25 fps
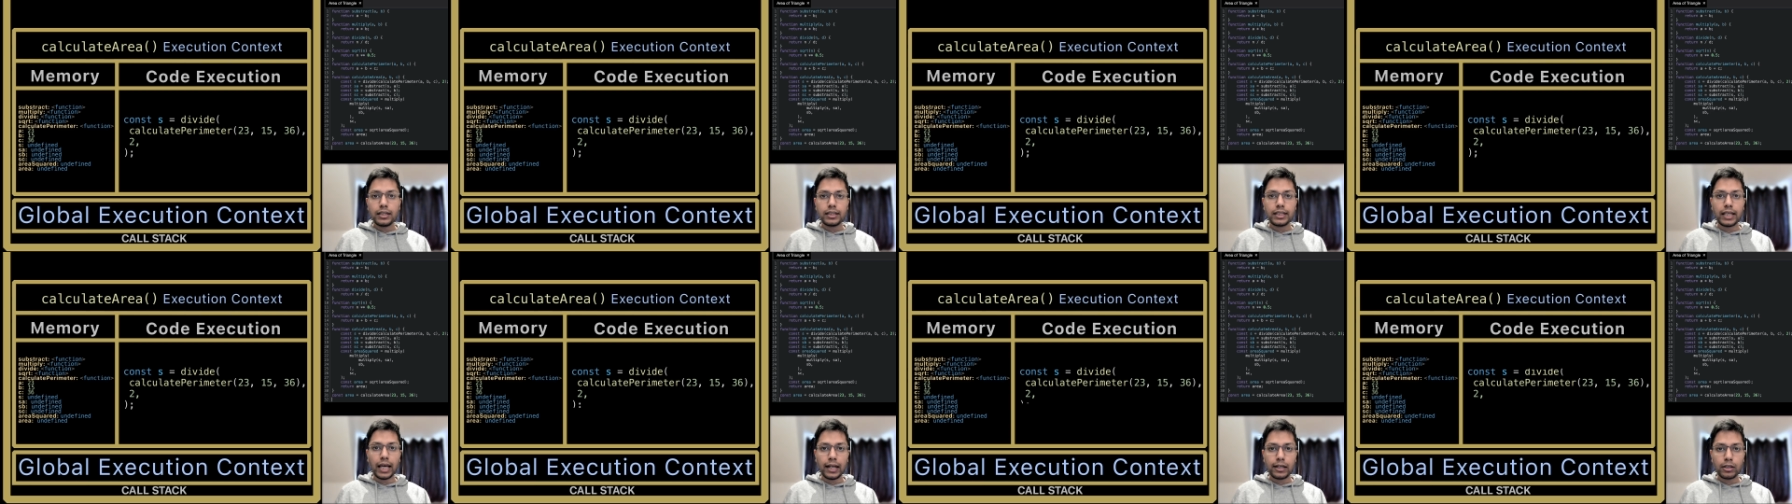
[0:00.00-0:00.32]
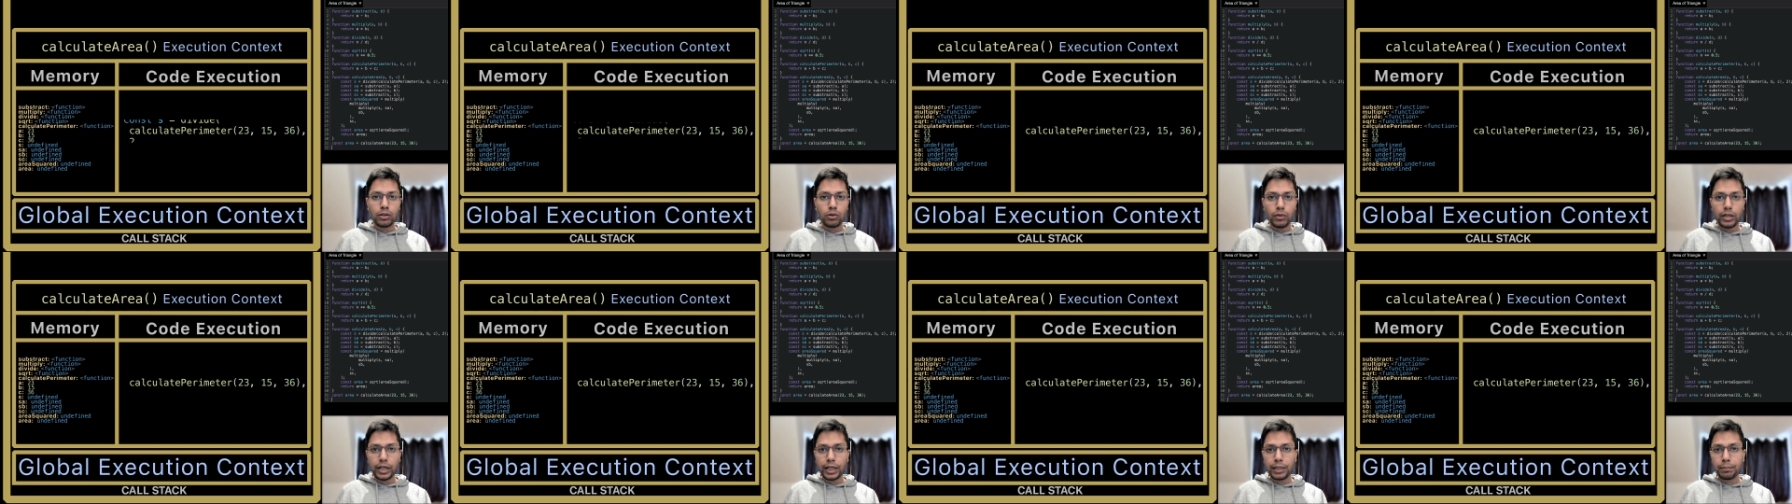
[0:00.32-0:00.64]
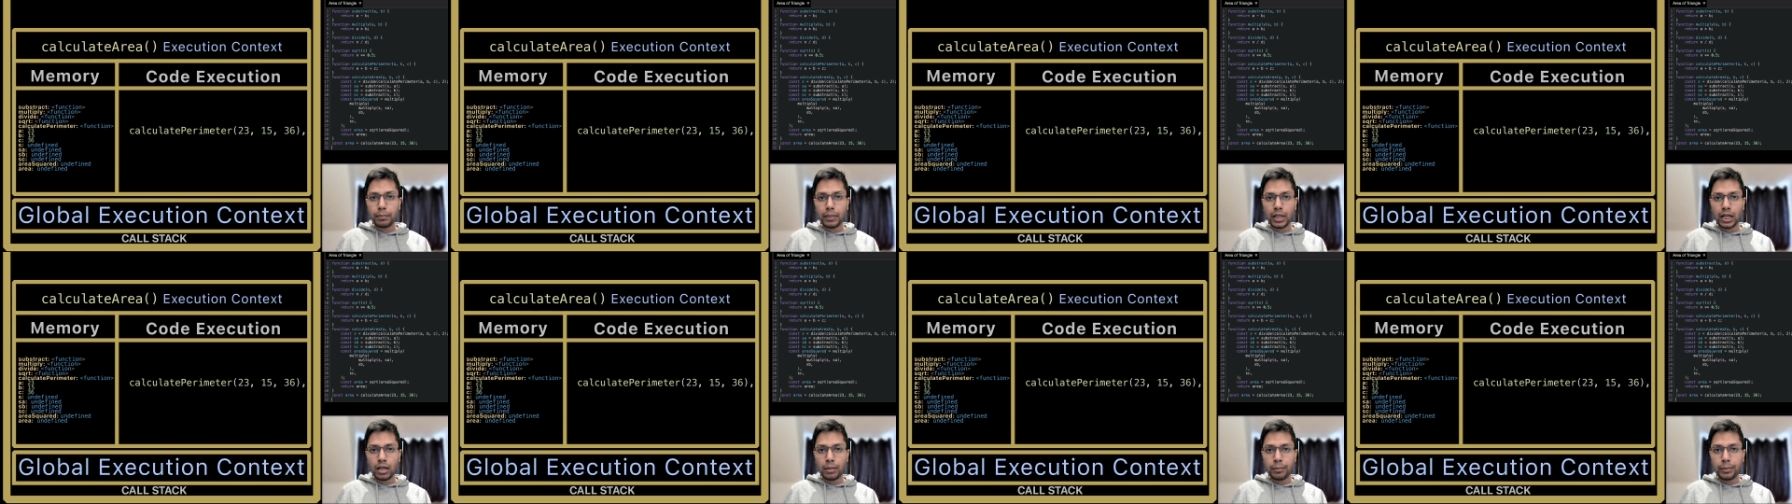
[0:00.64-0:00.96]

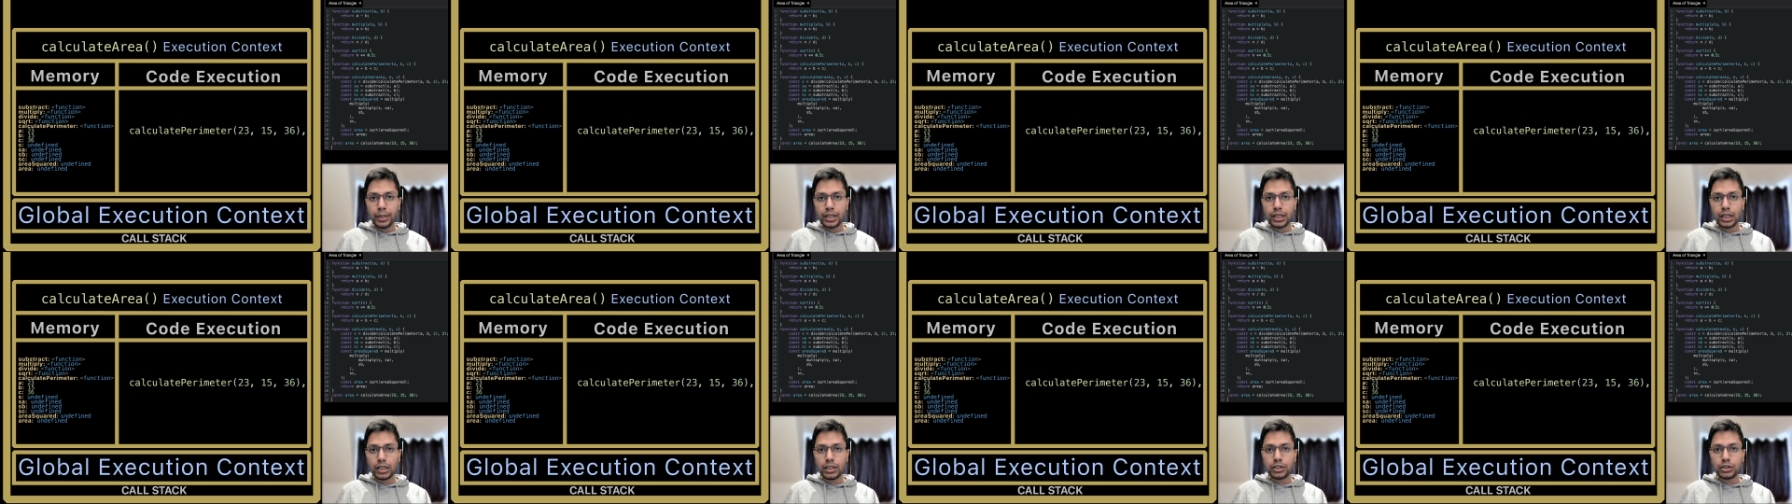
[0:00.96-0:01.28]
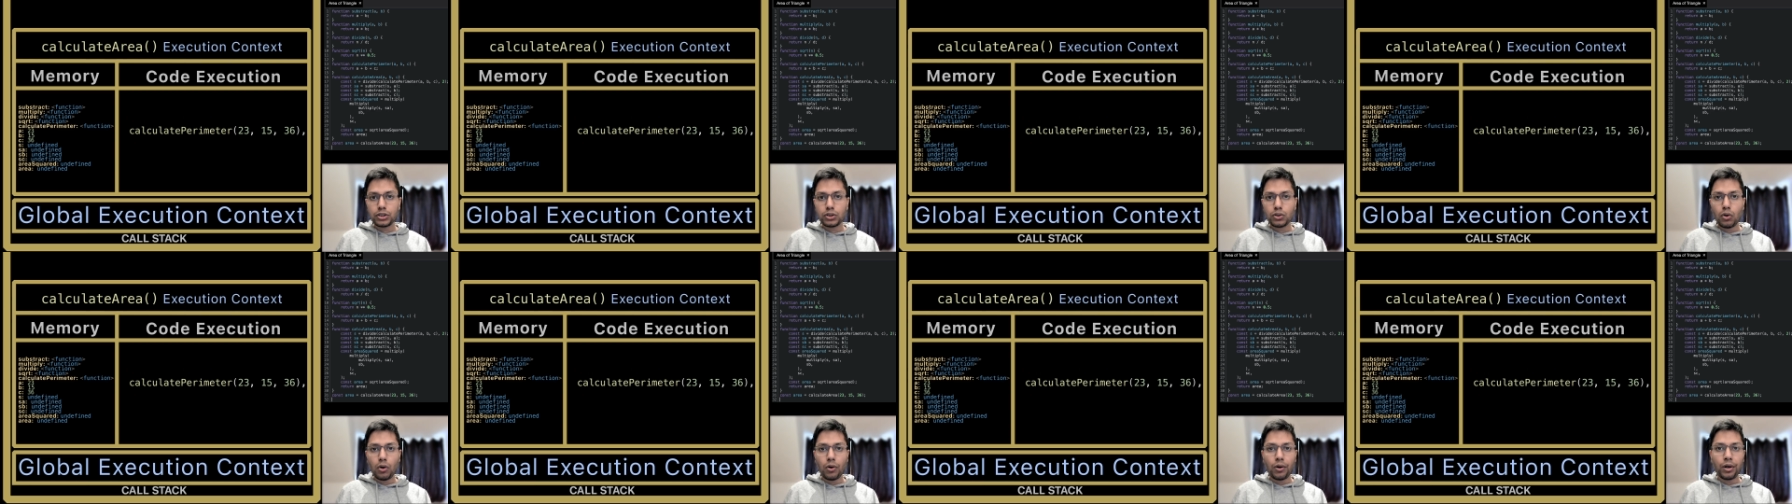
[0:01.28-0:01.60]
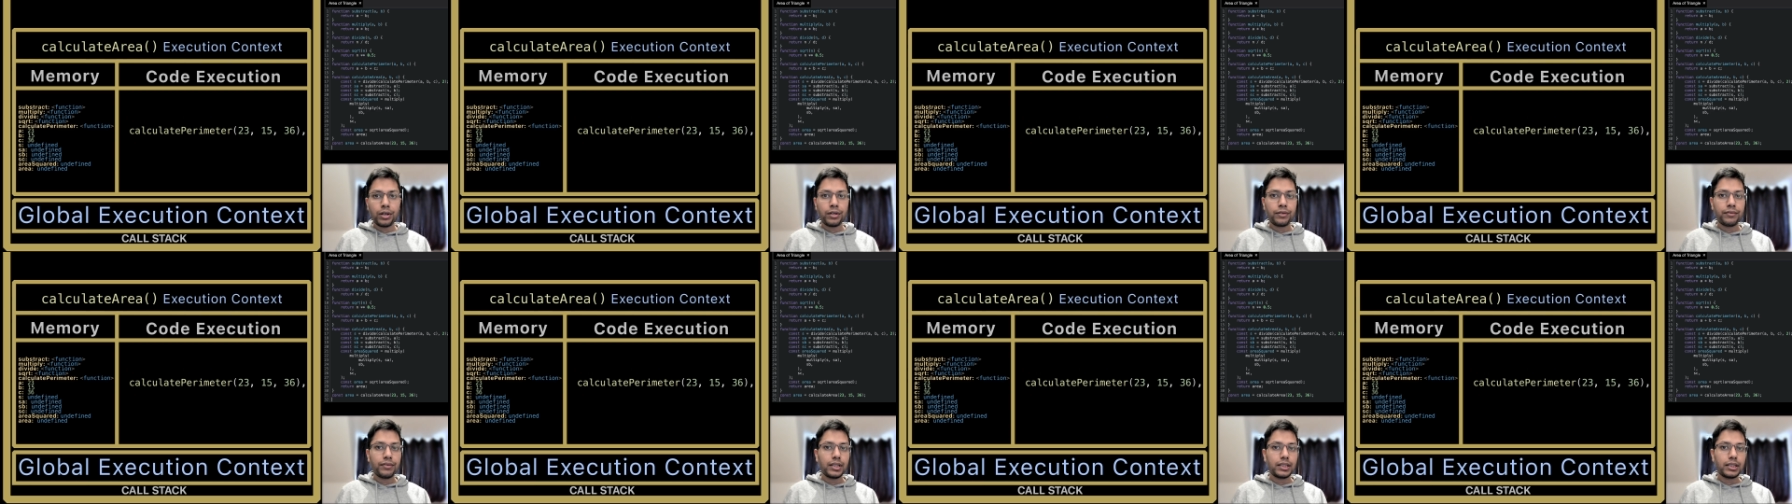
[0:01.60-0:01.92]
calculate perimeter is
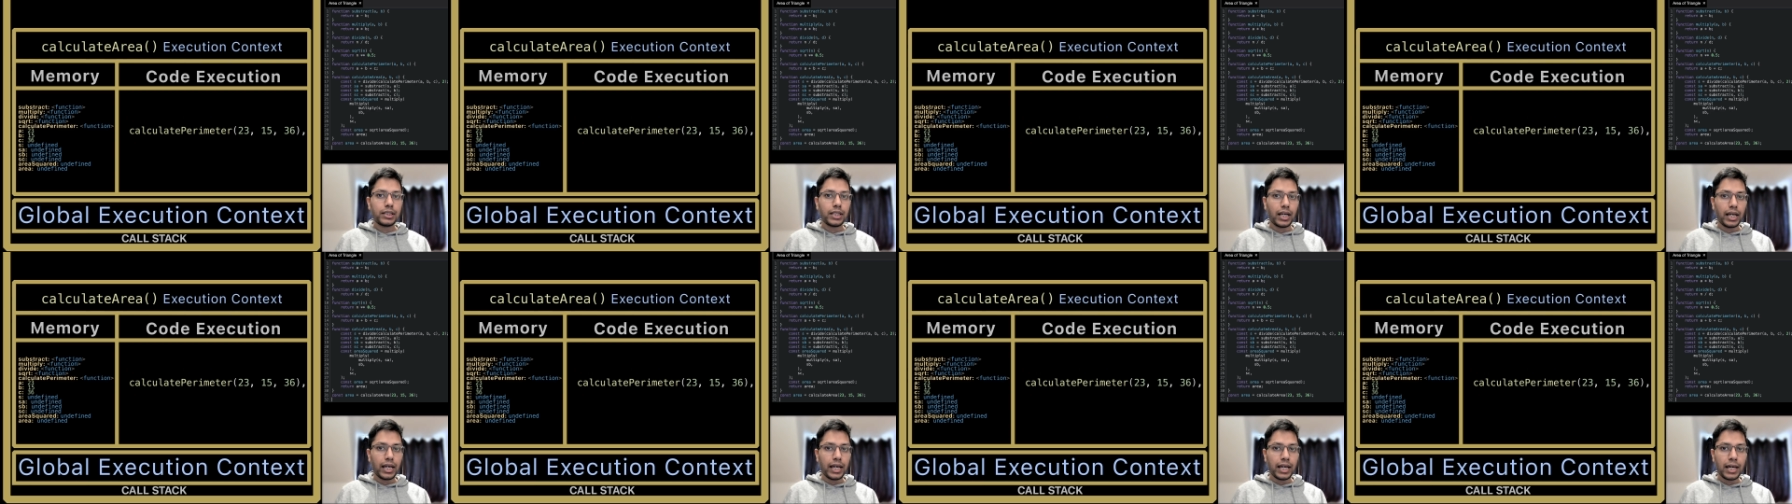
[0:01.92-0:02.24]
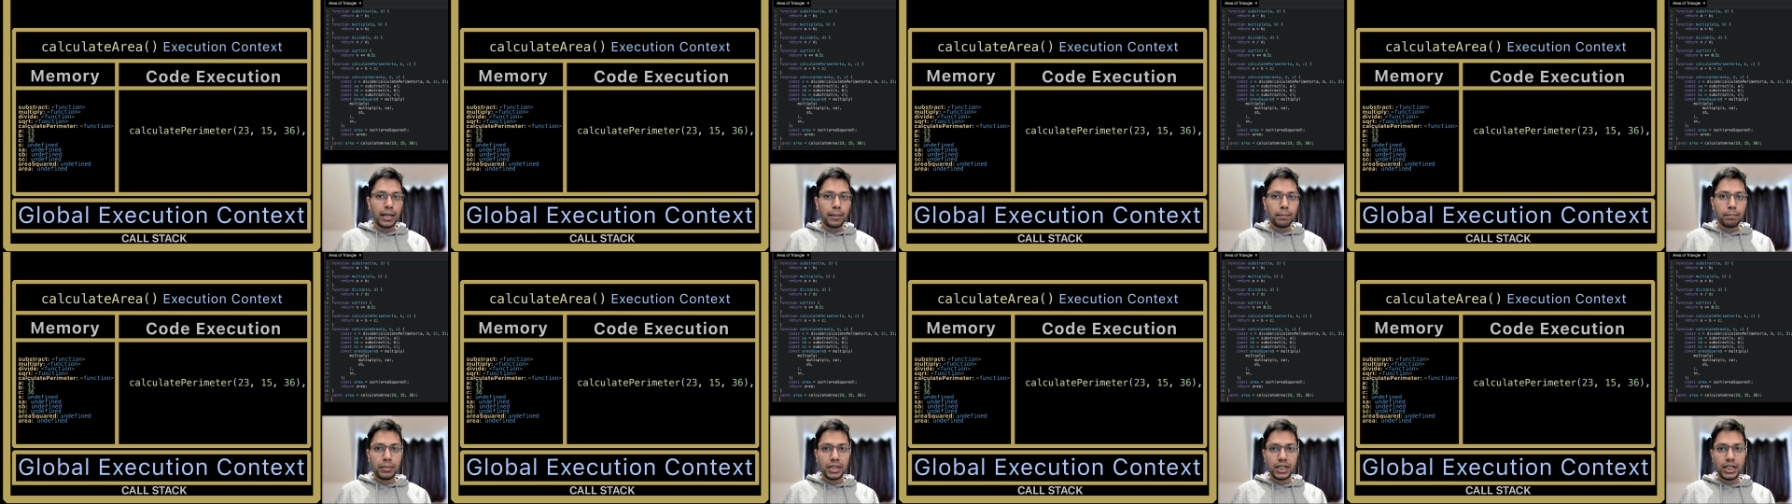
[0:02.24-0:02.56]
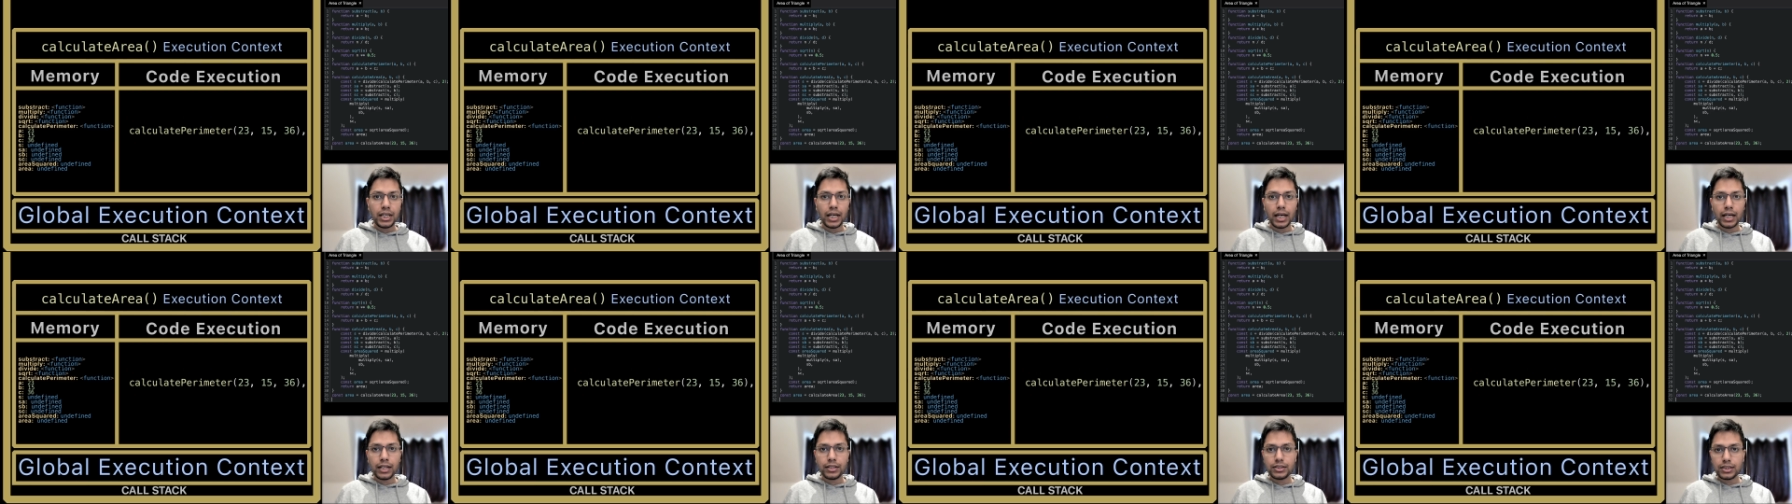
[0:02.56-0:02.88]
called with A,
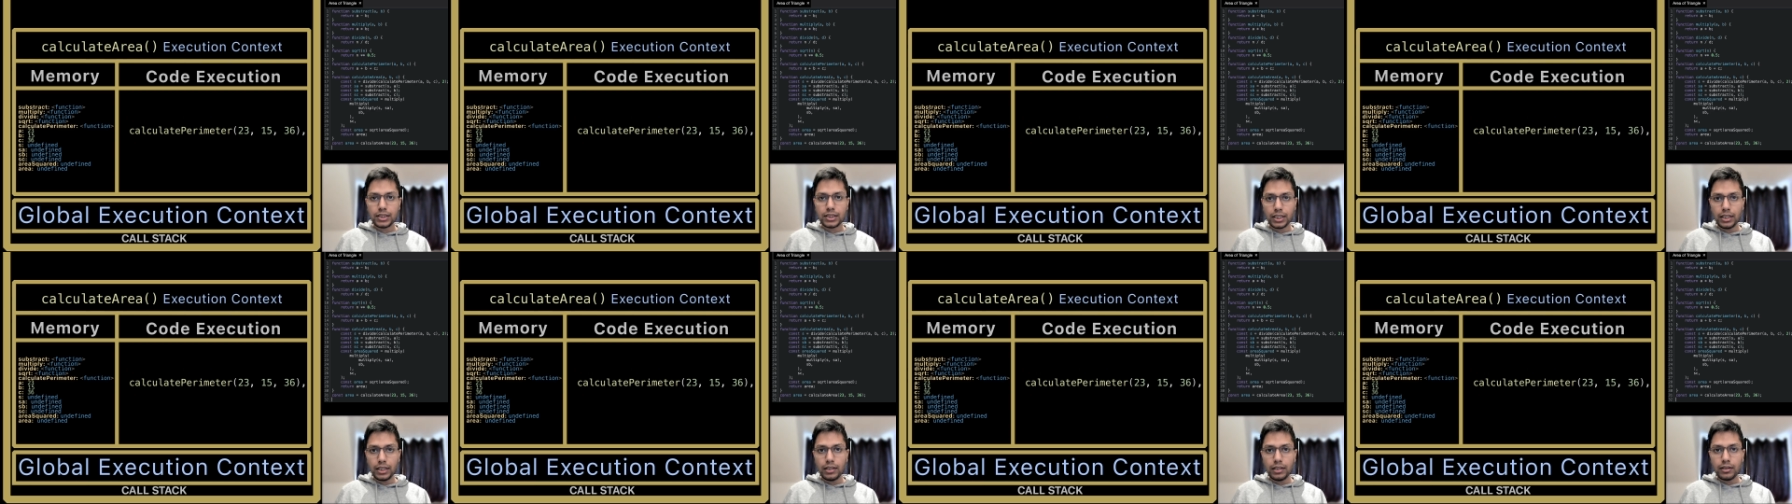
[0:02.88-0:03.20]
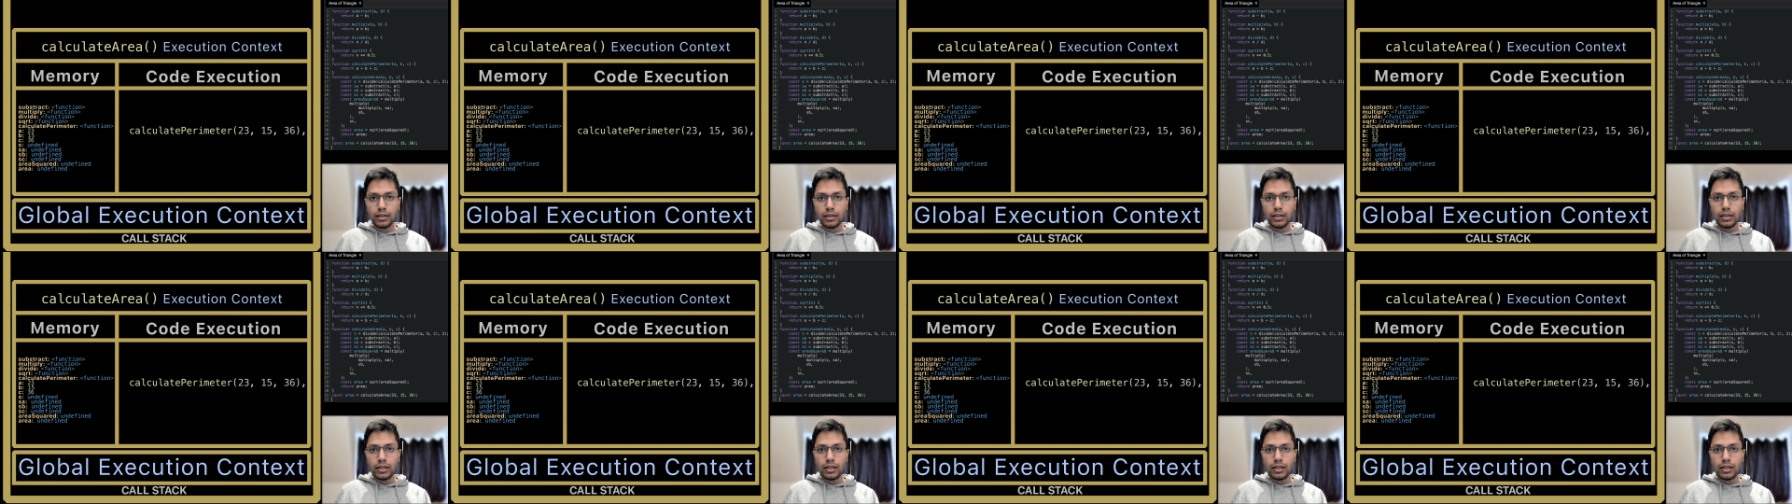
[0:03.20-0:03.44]
B and C.